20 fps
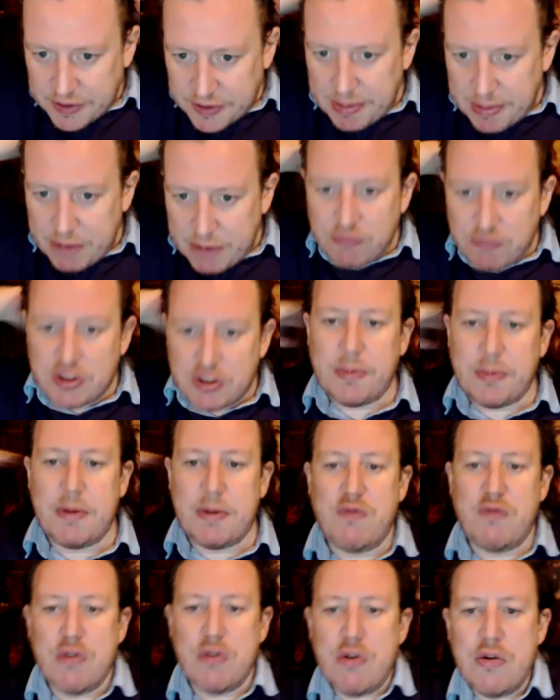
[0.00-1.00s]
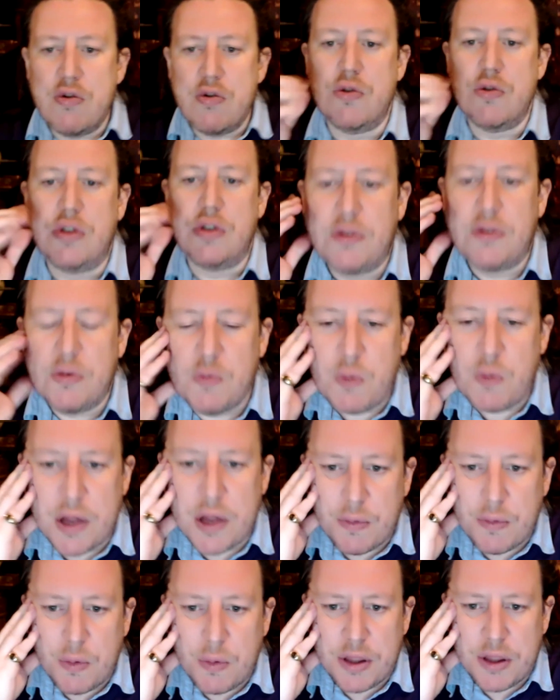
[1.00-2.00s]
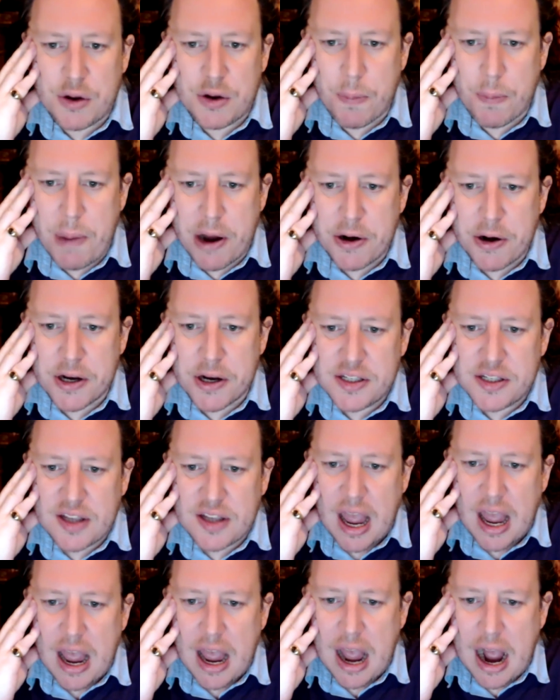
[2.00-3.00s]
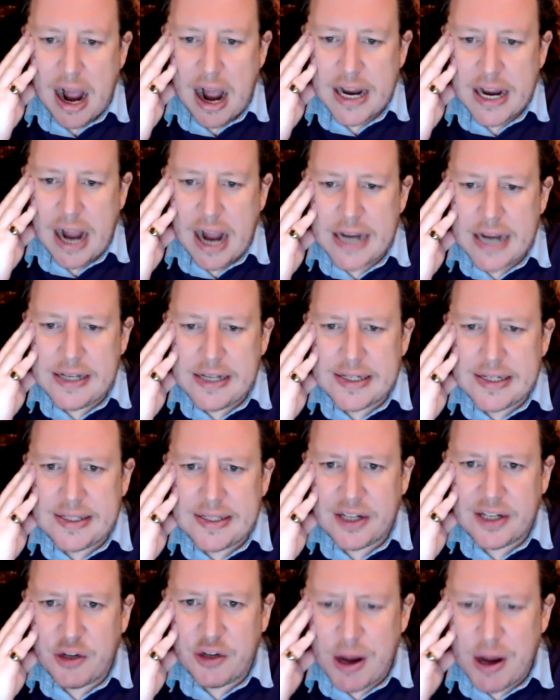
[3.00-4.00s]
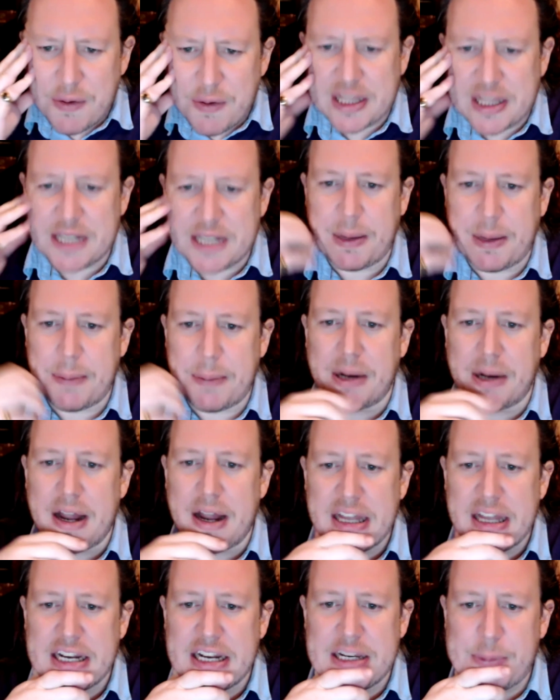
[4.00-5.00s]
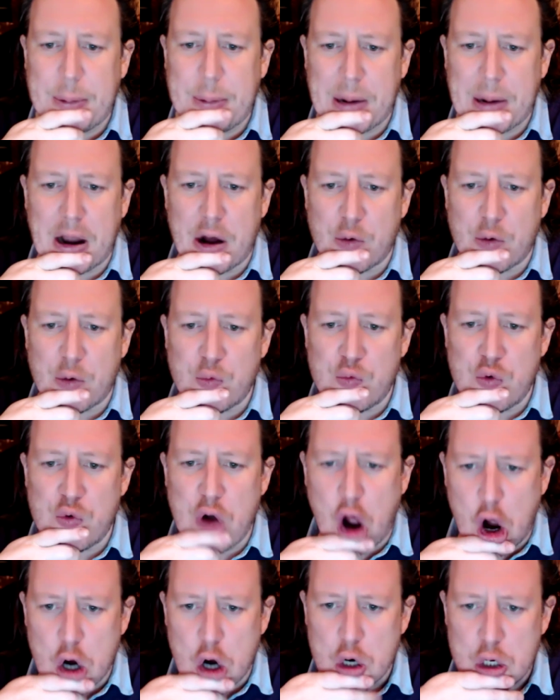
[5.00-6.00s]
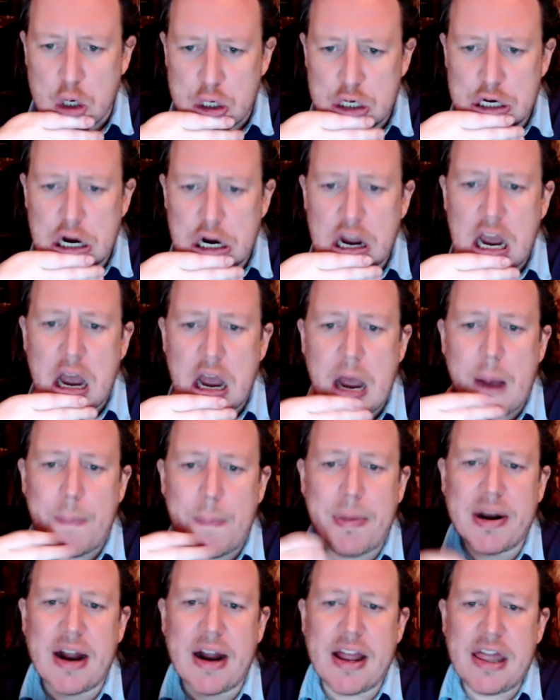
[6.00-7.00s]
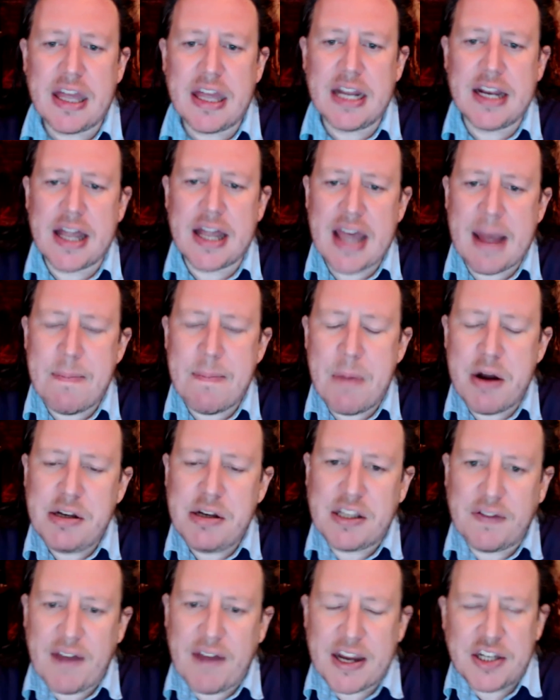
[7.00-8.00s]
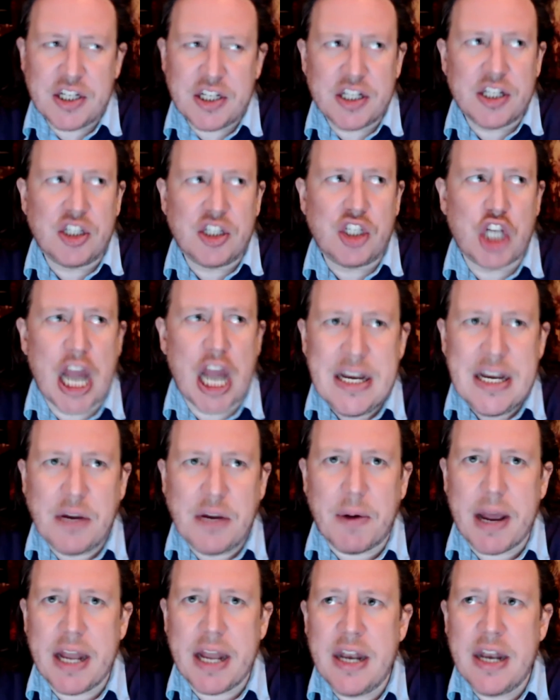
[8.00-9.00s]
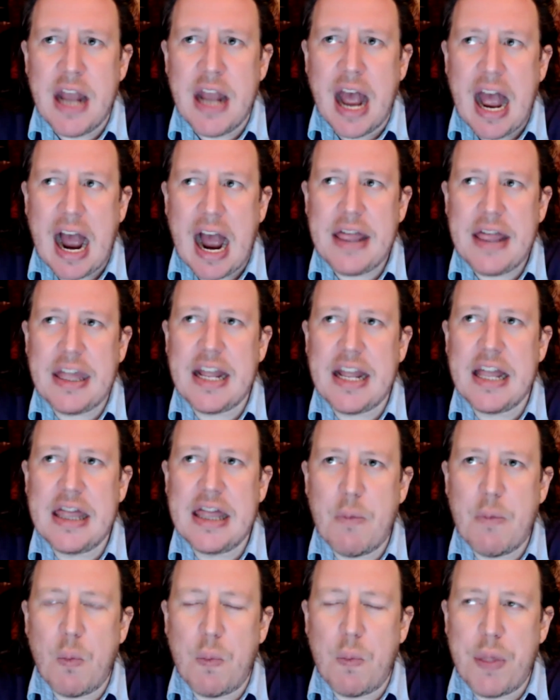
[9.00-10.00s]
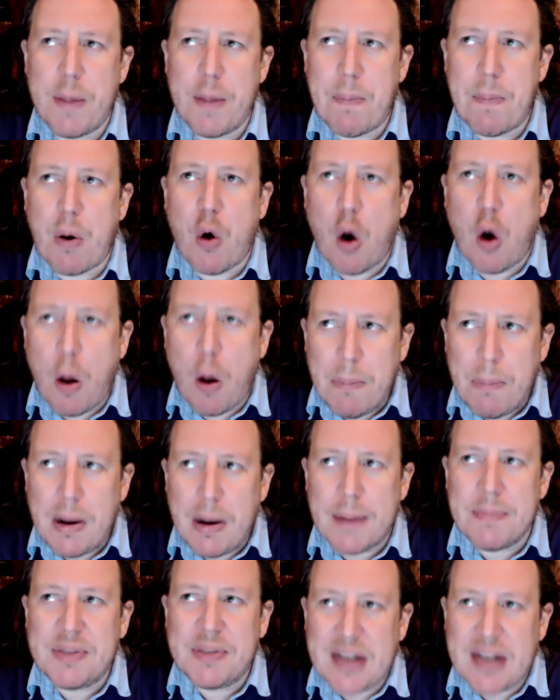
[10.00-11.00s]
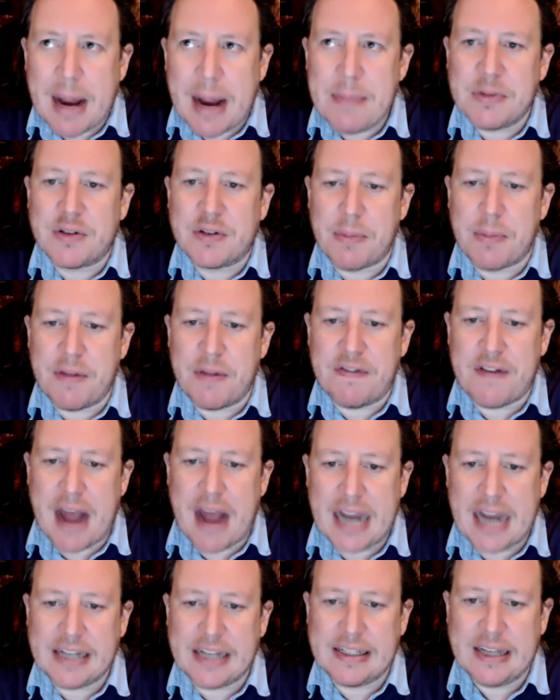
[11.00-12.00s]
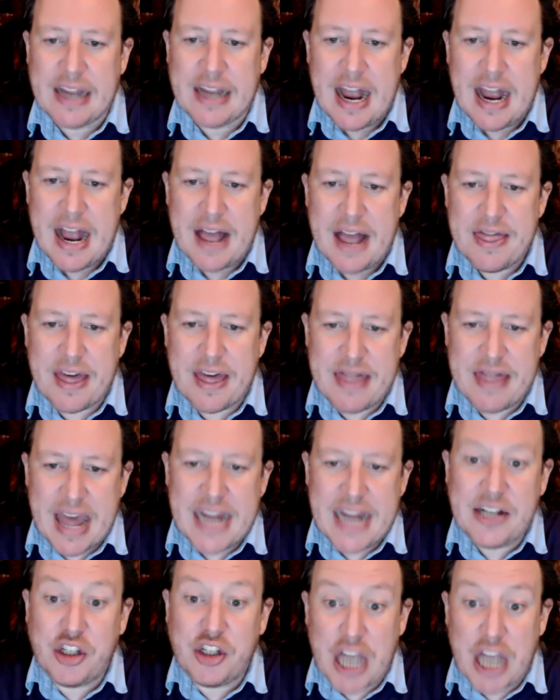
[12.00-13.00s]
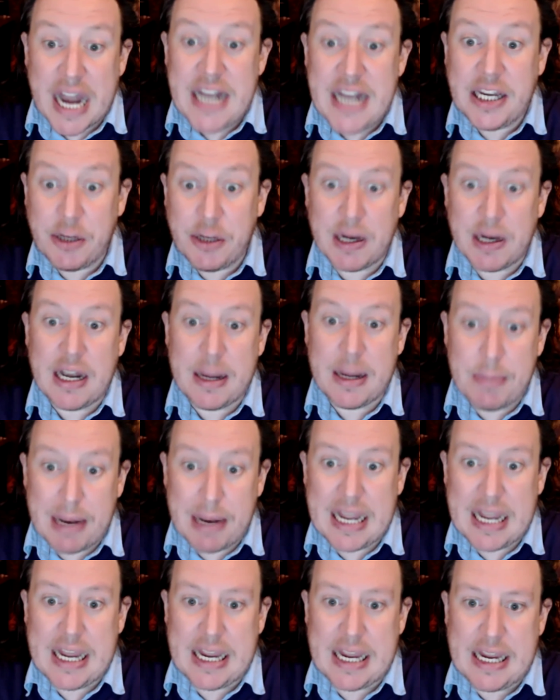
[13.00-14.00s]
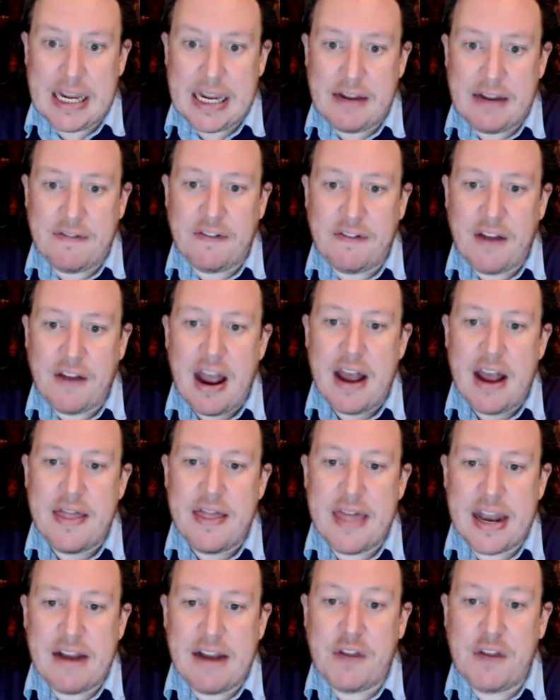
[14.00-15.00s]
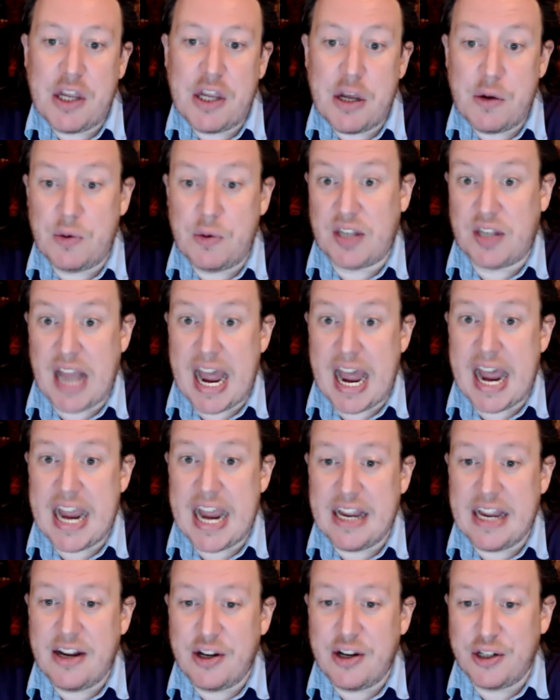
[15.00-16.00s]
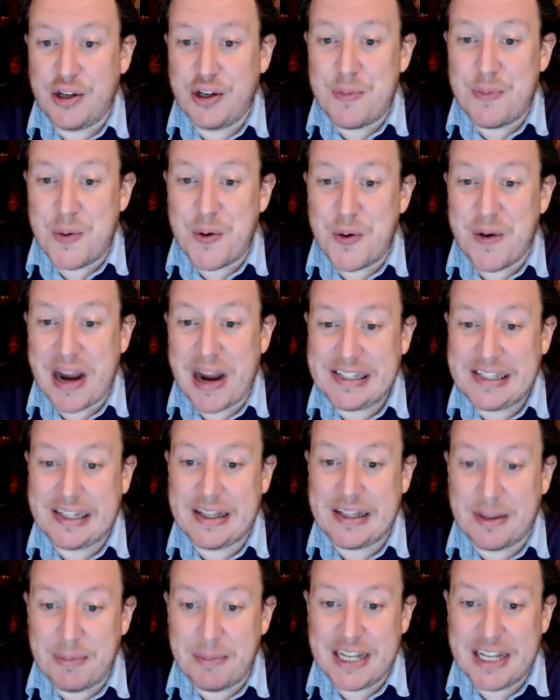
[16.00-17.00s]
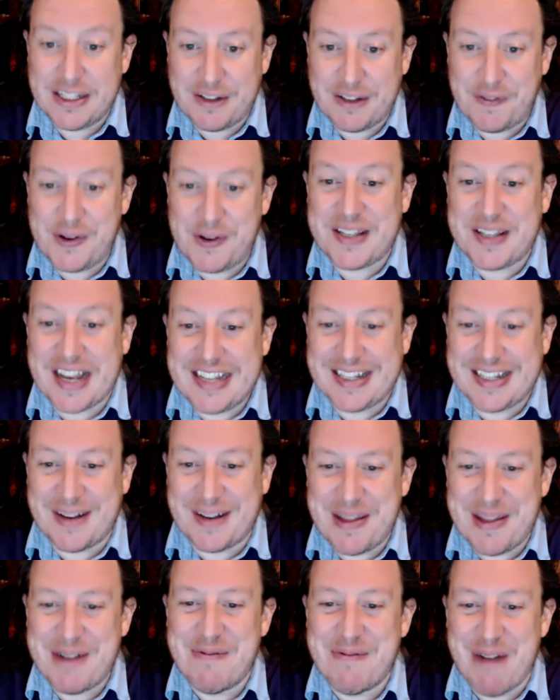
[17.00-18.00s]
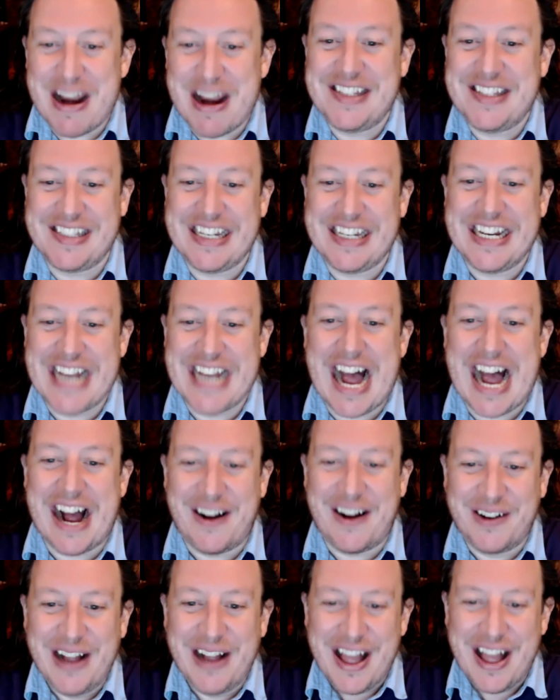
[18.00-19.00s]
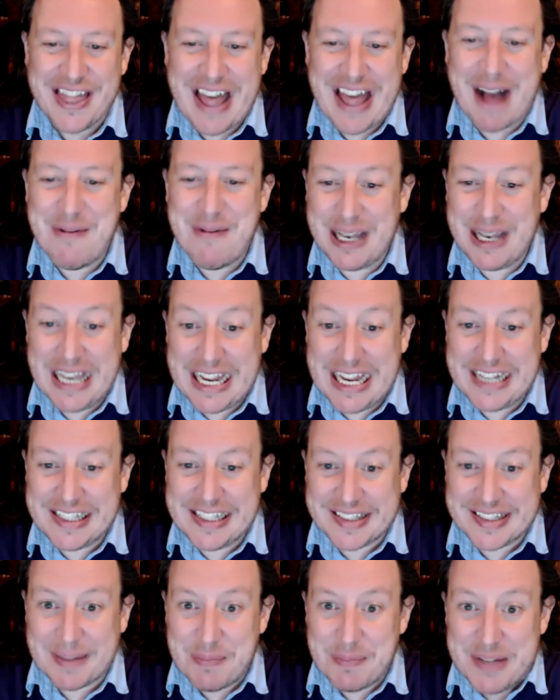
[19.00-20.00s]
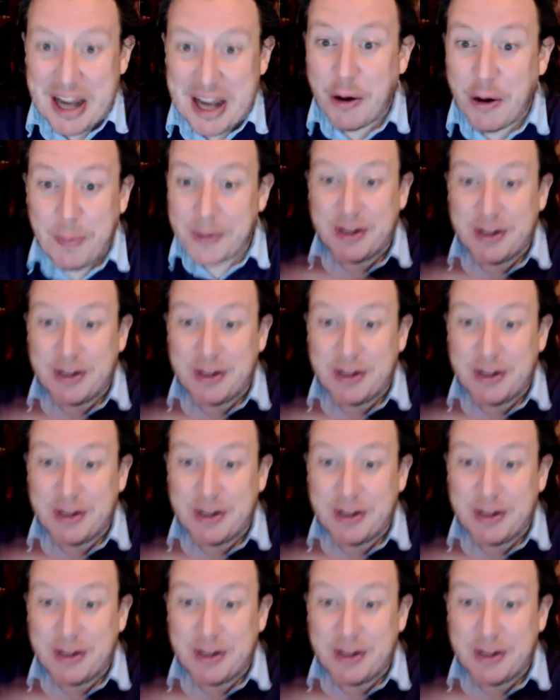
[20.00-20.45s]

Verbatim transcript: to be to be rude with with your opponents. I, I disagree with these people. I think these people are wrong but I think that their motivation is genuine. I think the problem stems from the fact that they genuinely believe that if you say, because you're more racy than me, so if you say something racy now, that will lead to some terrible